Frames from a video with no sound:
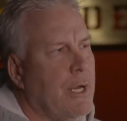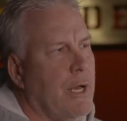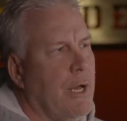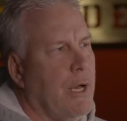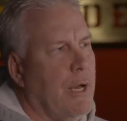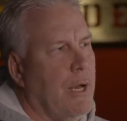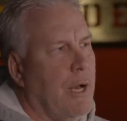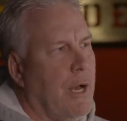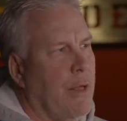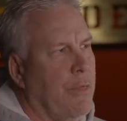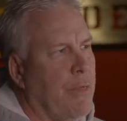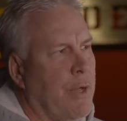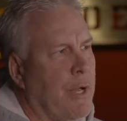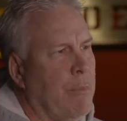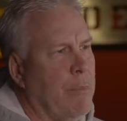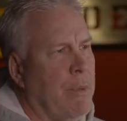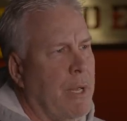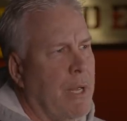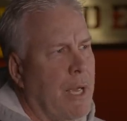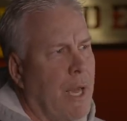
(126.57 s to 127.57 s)
Uh, I
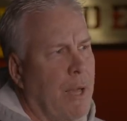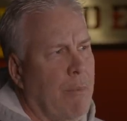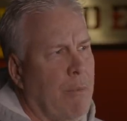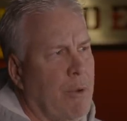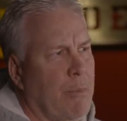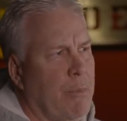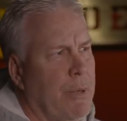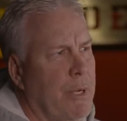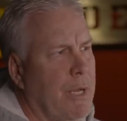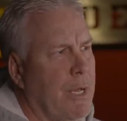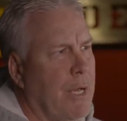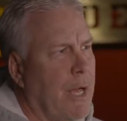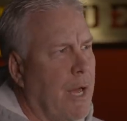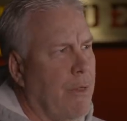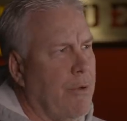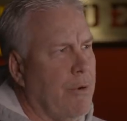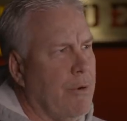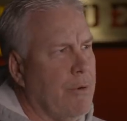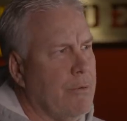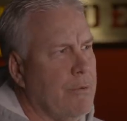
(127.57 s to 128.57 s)
think being able to be
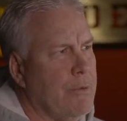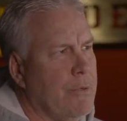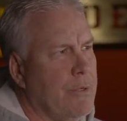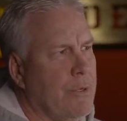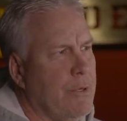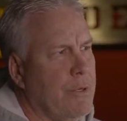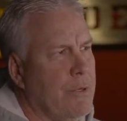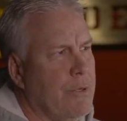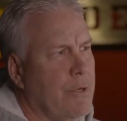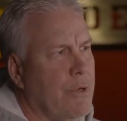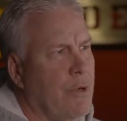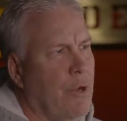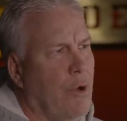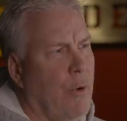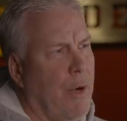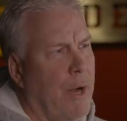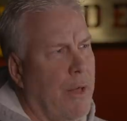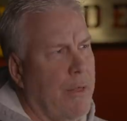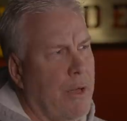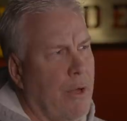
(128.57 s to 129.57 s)
together, to, to know
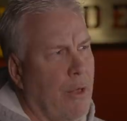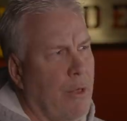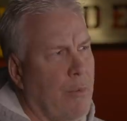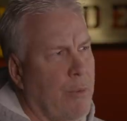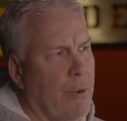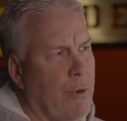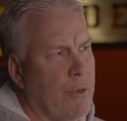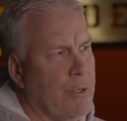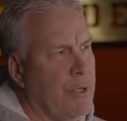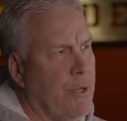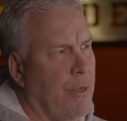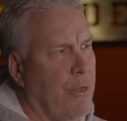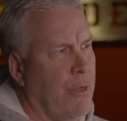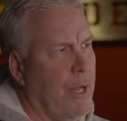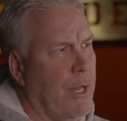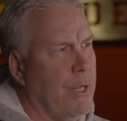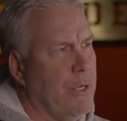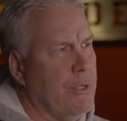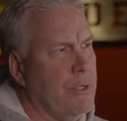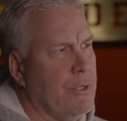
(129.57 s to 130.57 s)
how the other person
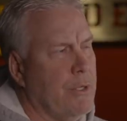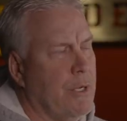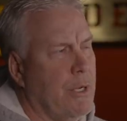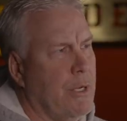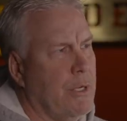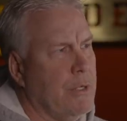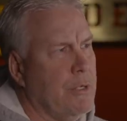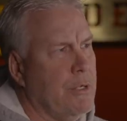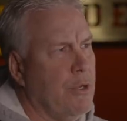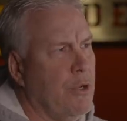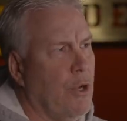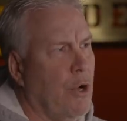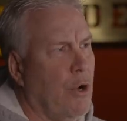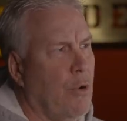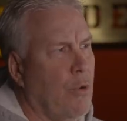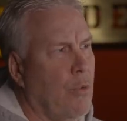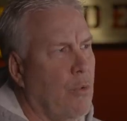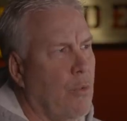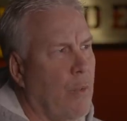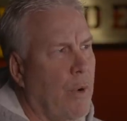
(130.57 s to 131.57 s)
thinks, uh, to
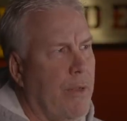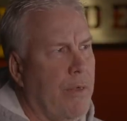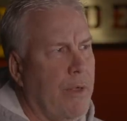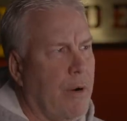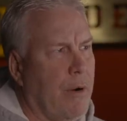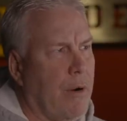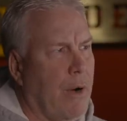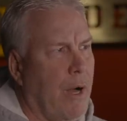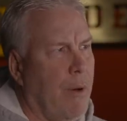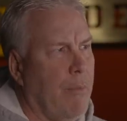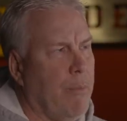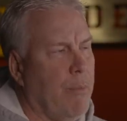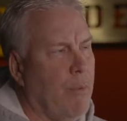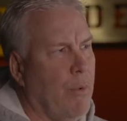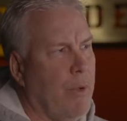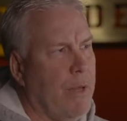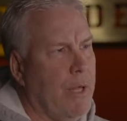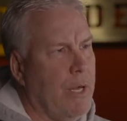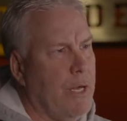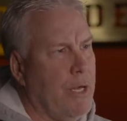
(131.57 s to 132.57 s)
know when they're up,
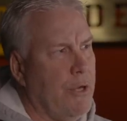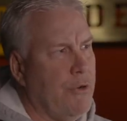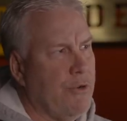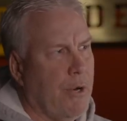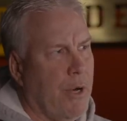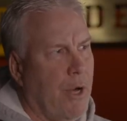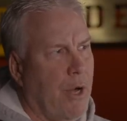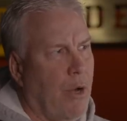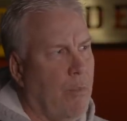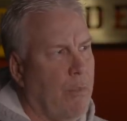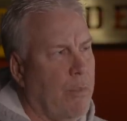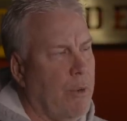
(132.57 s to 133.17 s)
when they need your help,